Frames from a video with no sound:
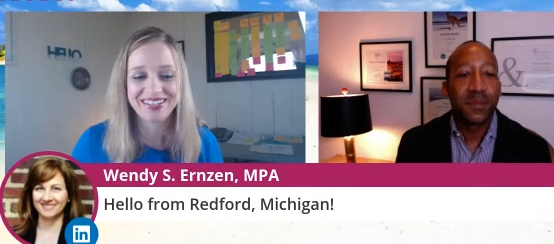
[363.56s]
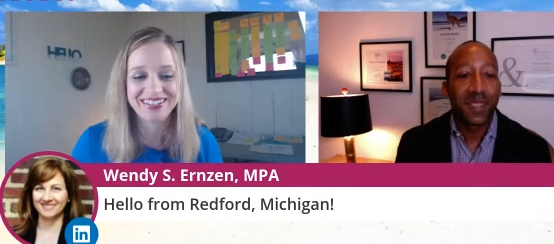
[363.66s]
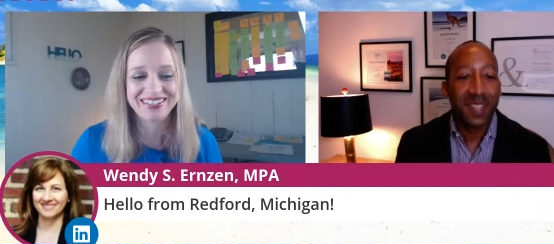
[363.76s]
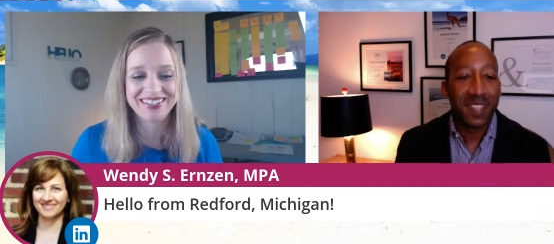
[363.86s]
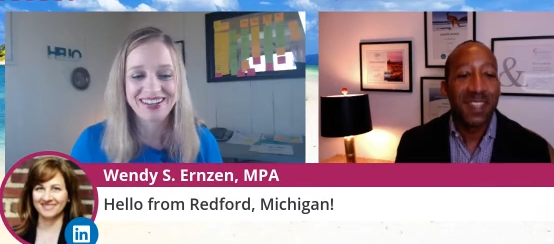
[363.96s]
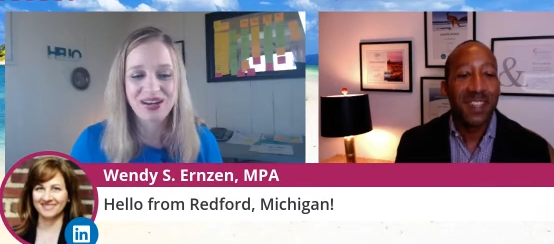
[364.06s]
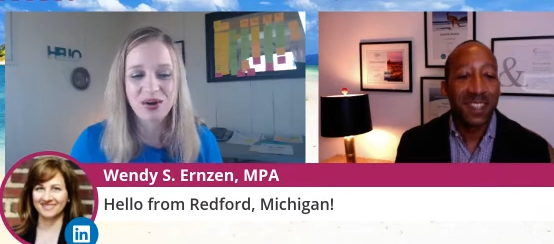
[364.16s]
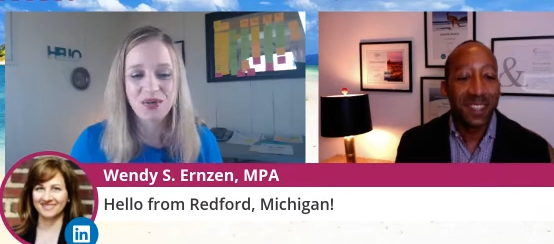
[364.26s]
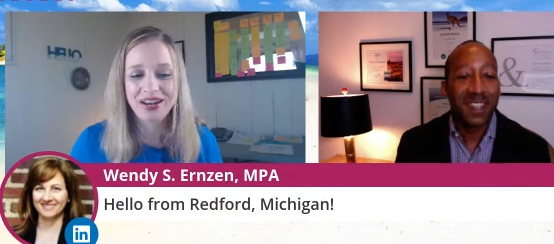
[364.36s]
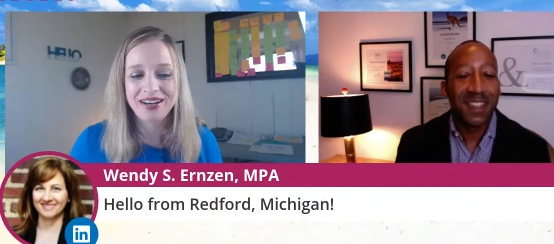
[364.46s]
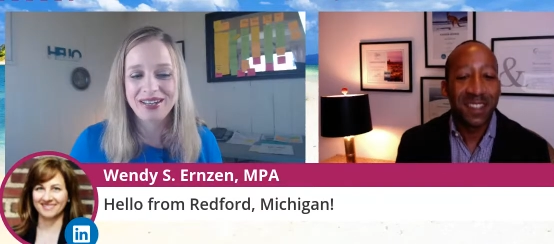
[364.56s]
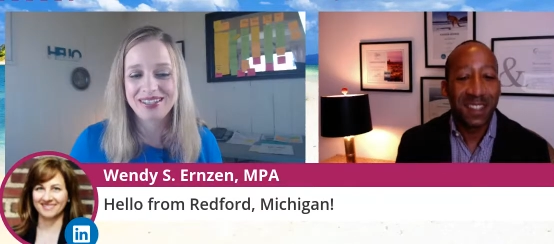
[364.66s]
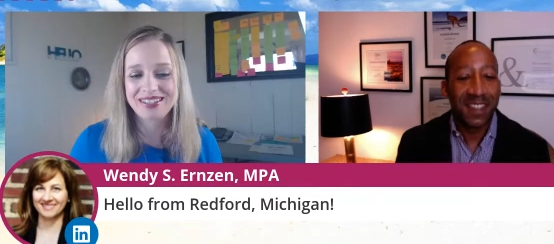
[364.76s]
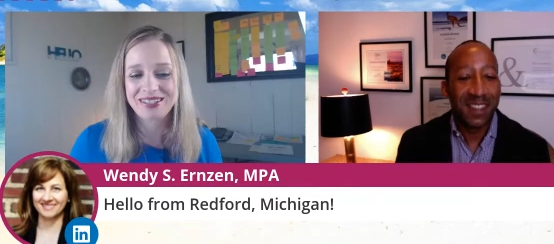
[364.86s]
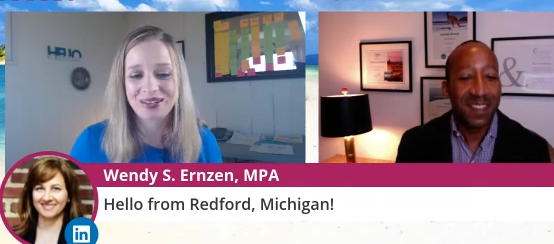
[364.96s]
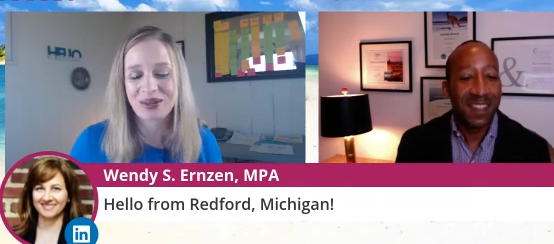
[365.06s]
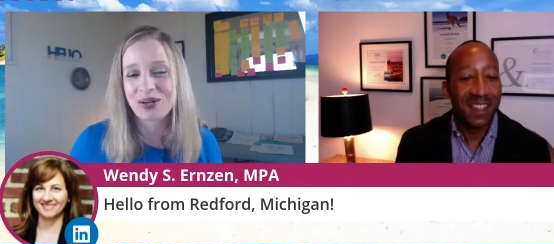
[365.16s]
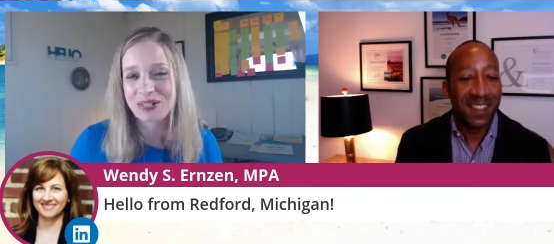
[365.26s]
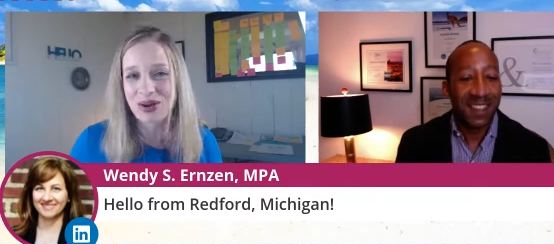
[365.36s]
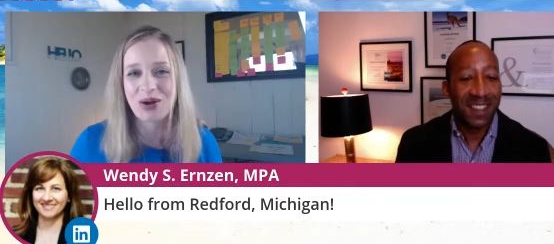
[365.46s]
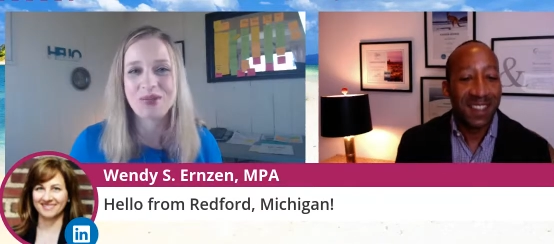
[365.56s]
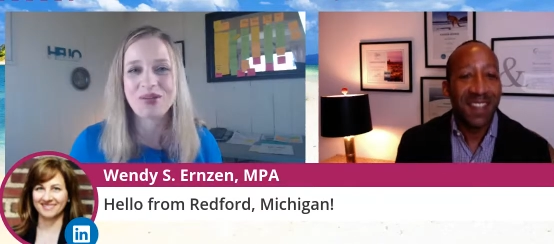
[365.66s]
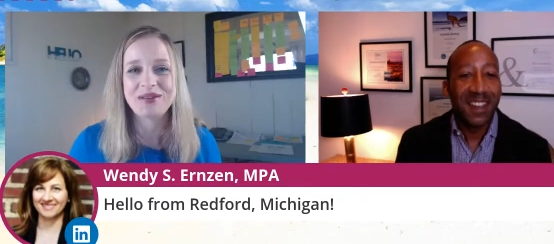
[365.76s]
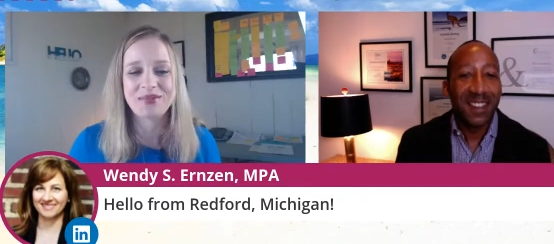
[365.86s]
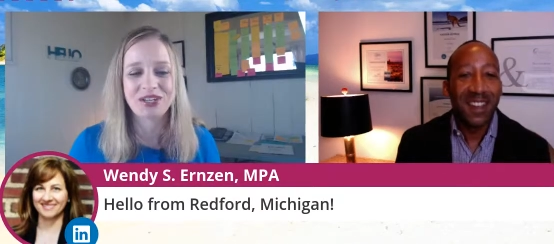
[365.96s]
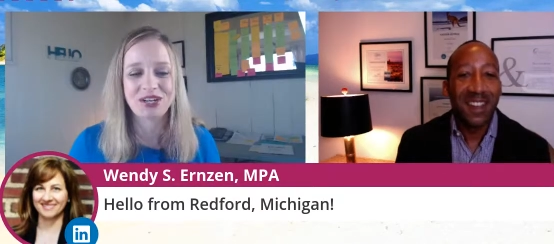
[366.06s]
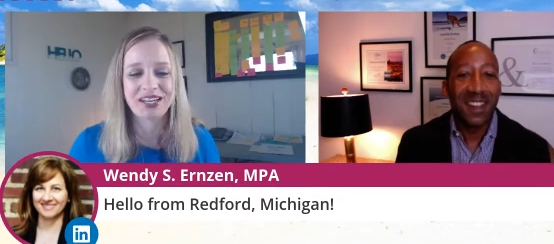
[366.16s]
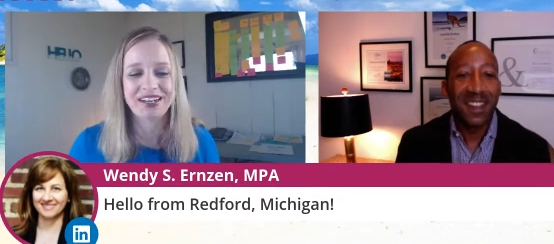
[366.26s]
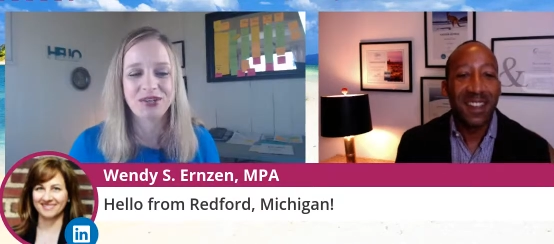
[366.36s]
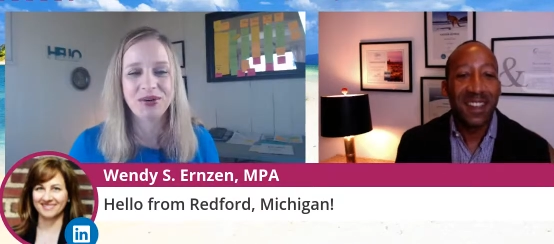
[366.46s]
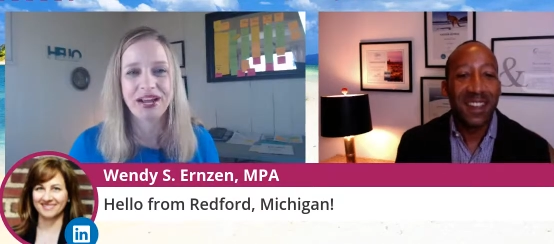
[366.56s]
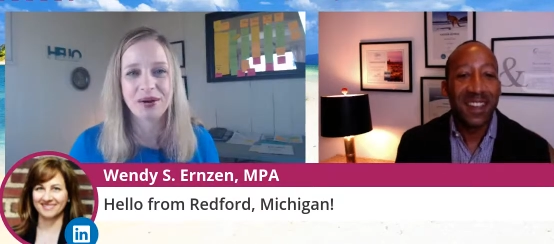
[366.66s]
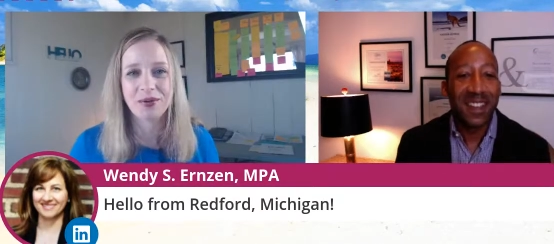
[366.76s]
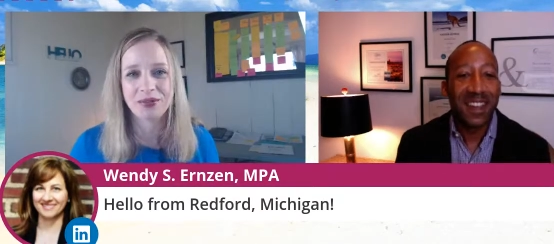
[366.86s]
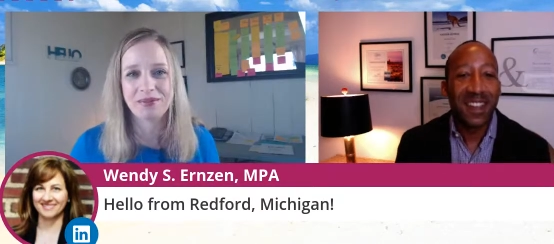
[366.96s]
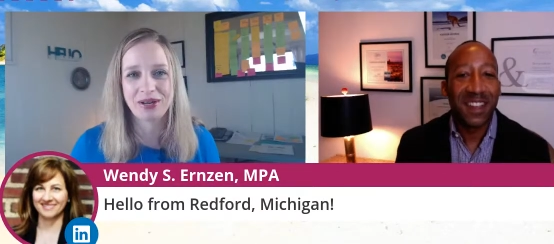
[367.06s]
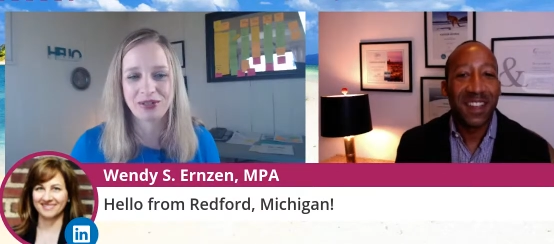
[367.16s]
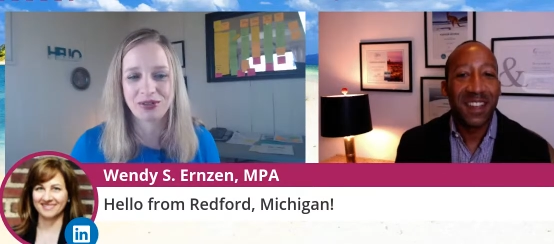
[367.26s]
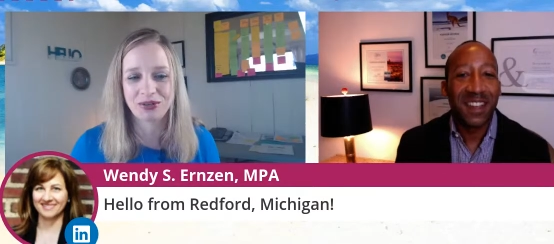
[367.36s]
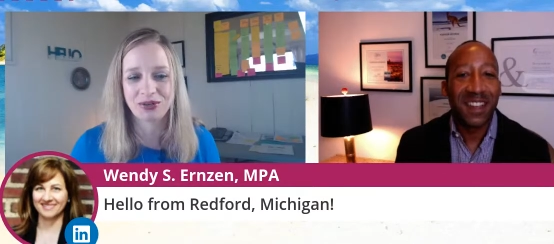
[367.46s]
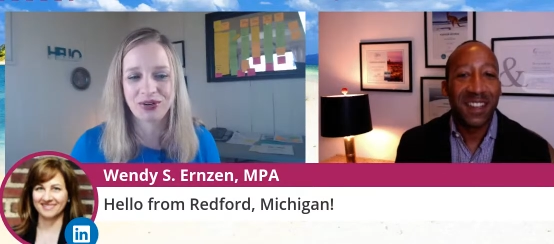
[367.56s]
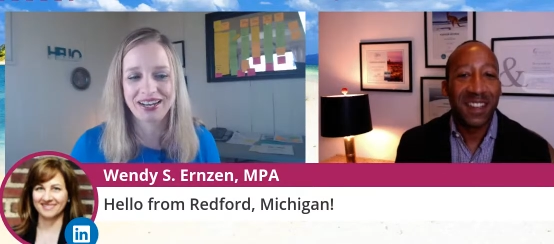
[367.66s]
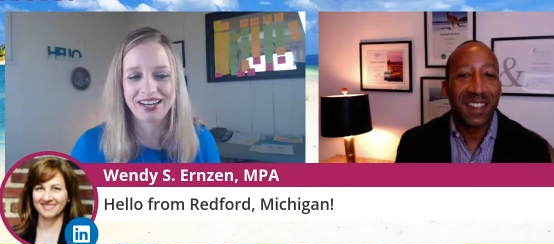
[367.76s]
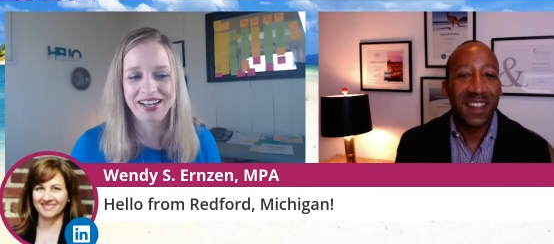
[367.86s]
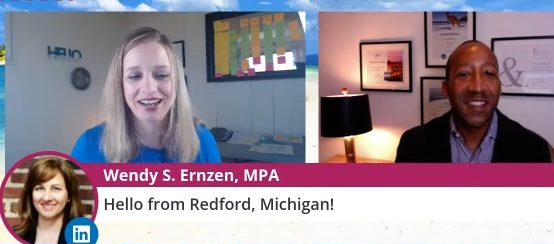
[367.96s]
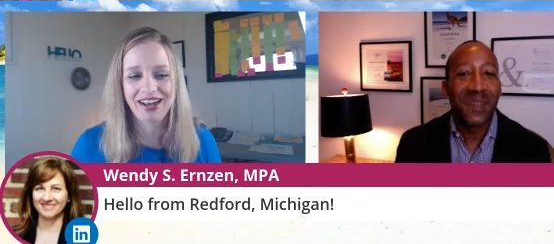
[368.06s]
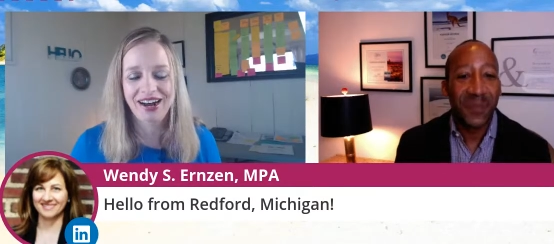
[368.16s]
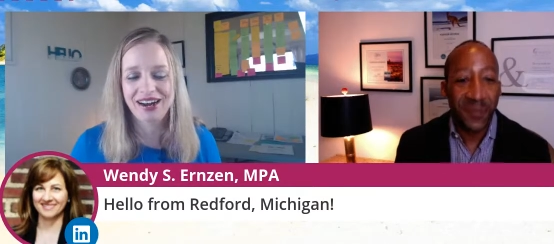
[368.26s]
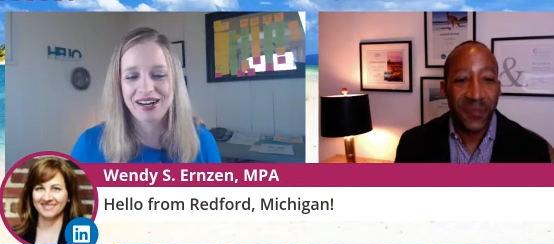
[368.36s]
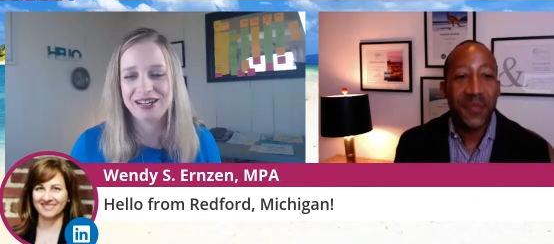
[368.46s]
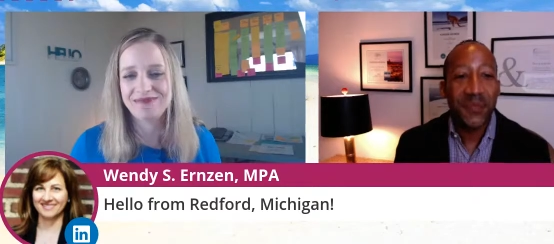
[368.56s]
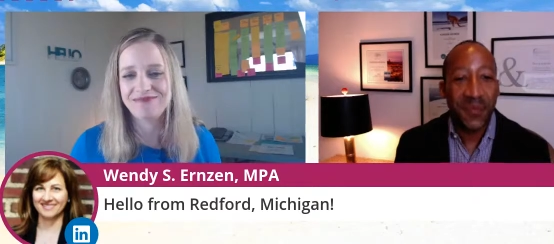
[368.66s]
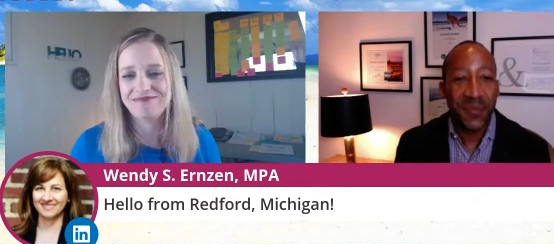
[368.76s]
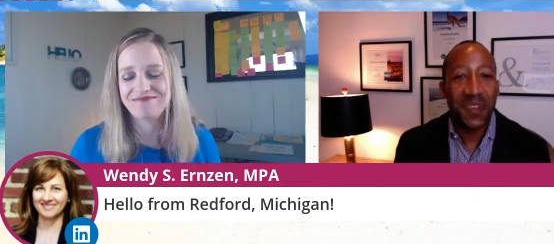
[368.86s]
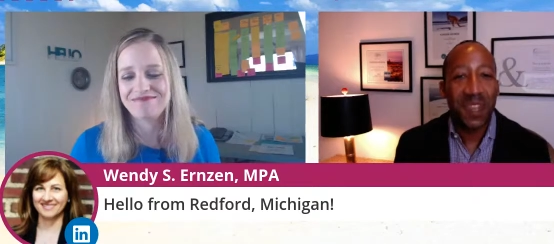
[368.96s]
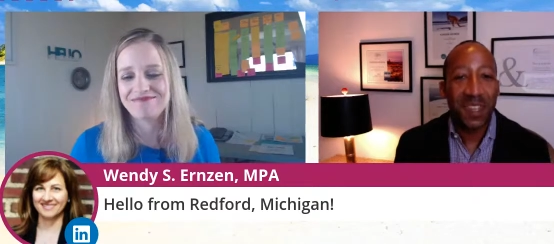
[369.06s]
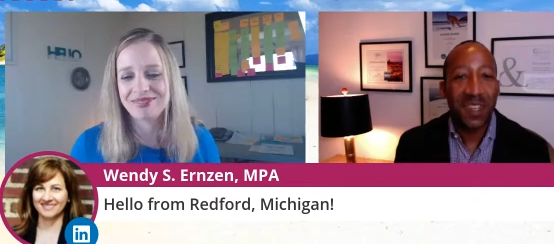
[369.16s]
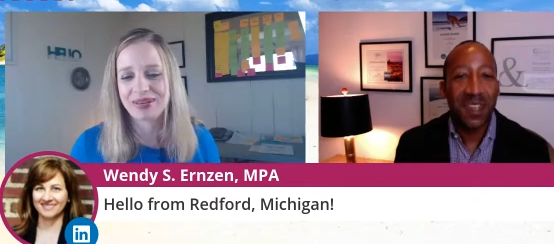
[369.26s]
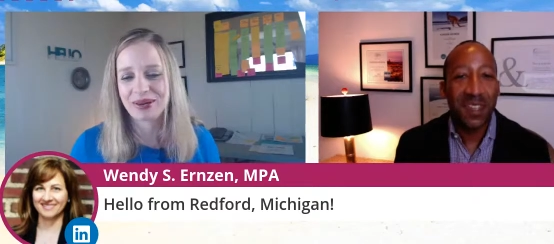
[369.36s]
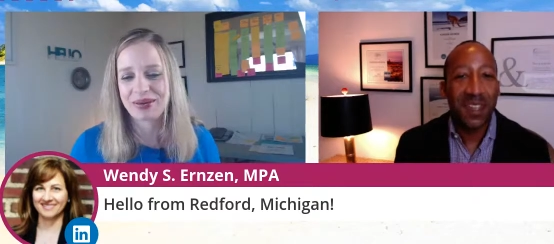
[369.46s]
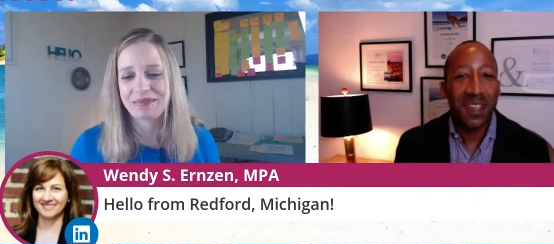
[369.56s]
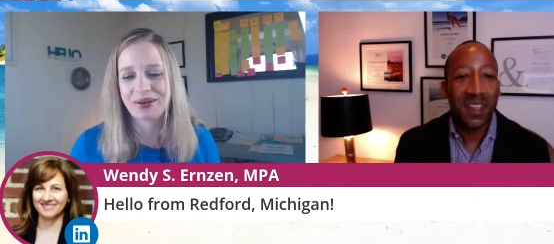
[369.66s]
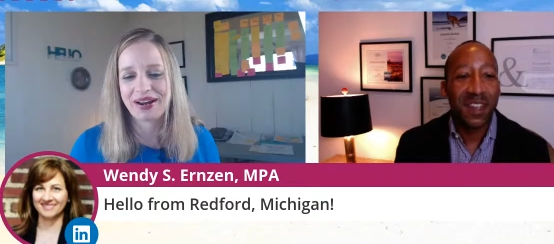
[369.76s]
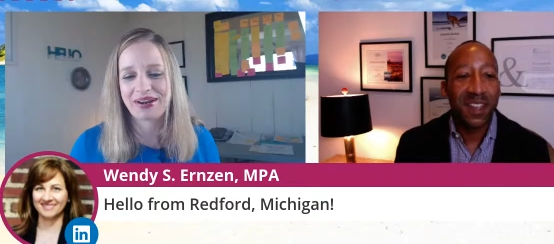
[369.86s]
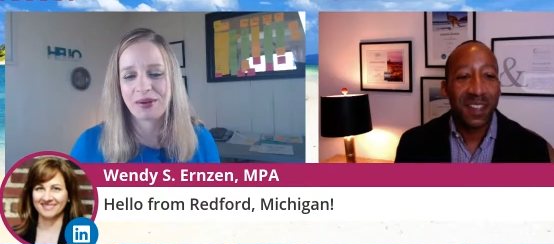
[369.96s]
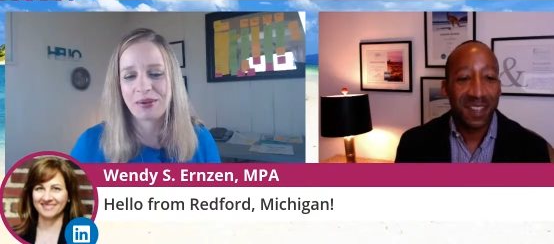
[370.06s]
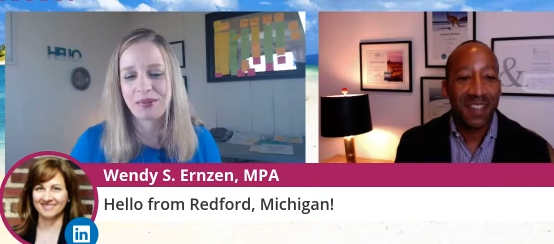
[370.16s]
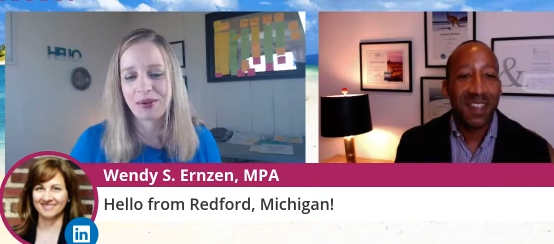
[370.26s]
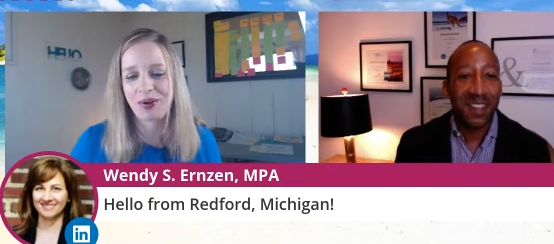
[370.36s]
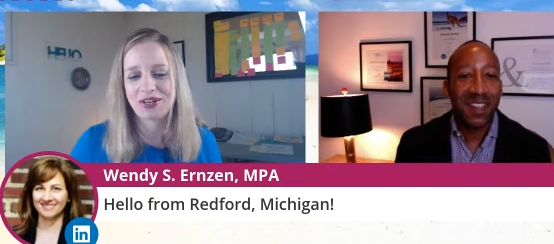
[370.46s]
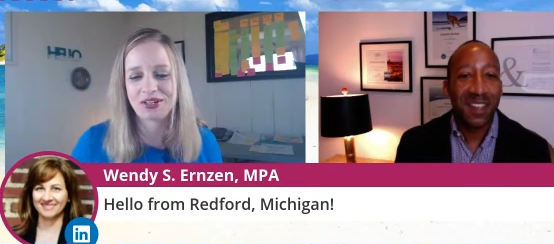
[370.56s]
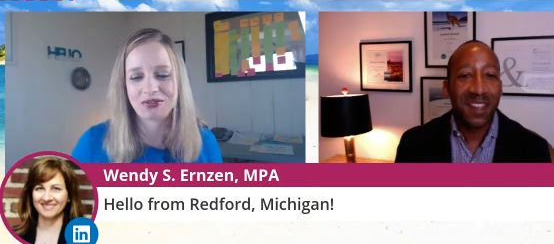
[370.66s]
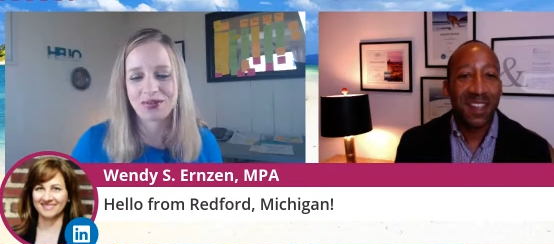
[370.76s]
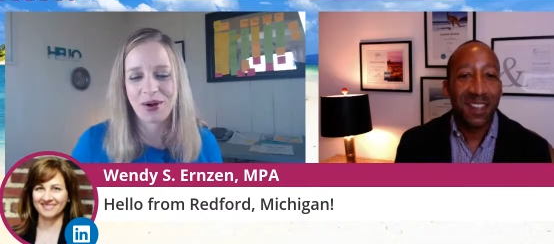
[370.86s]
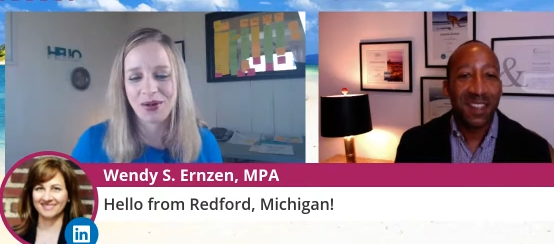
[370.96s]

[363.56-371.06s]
Speaker 1: and Wendy is close to home in Michigan, and you and I are both in Metro Detroit. Mm -hmm. Kareem, but I know people are watching from